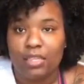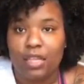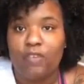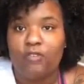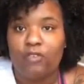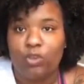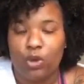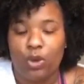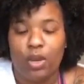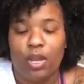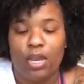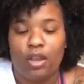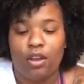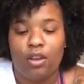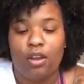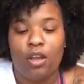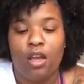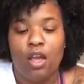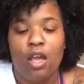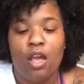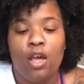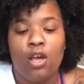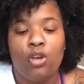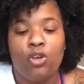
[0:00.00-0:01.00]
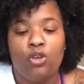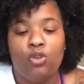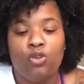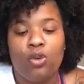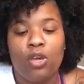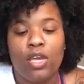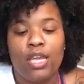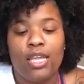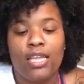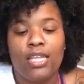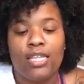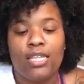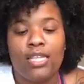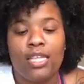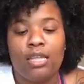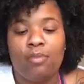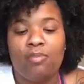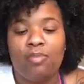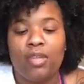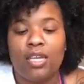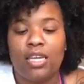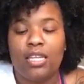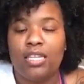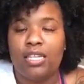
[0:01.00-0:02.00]
of your hair. You can
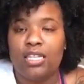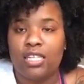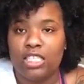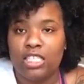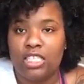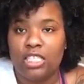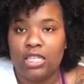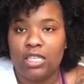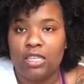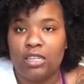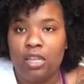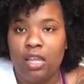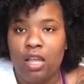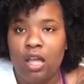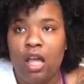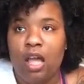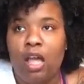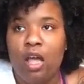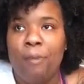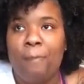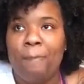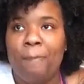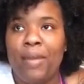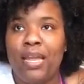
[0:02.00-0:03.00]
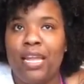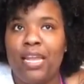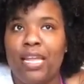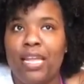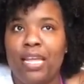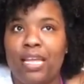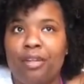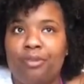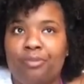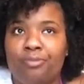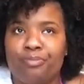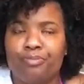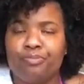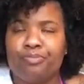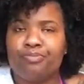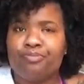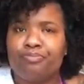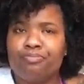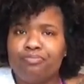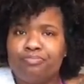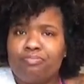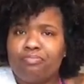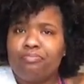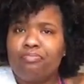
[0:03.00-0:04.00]
deep condition, meaning
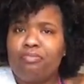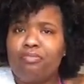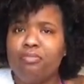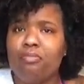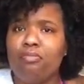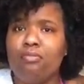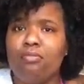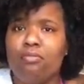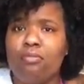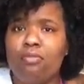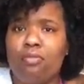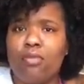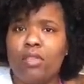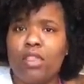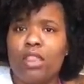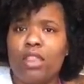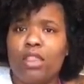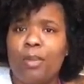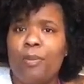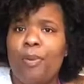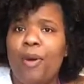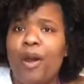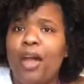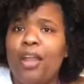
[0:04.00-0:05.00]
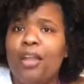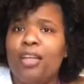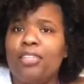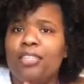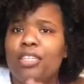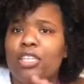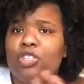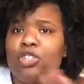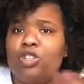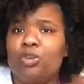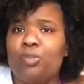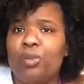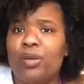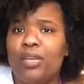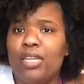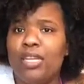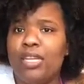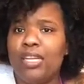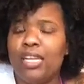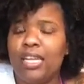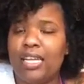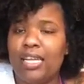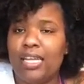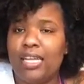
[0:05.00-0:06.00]
the products that you're
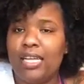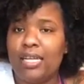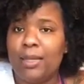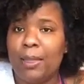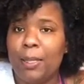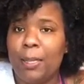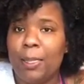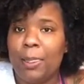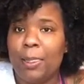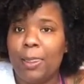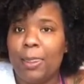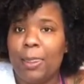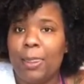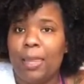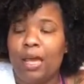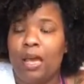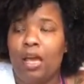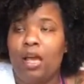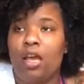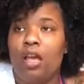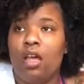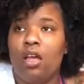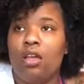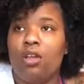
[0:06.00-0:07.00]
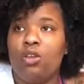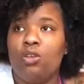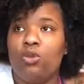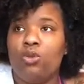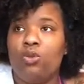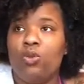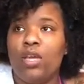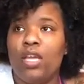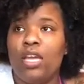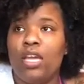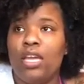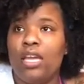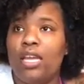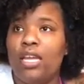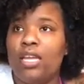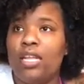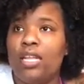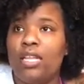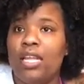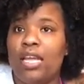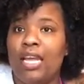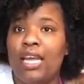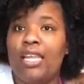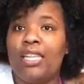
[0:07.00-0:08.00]
putting in, you
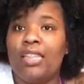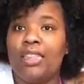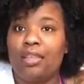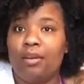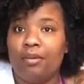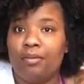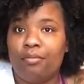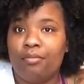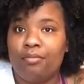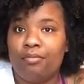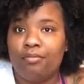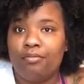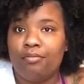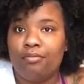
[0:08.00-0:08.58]
can heat them.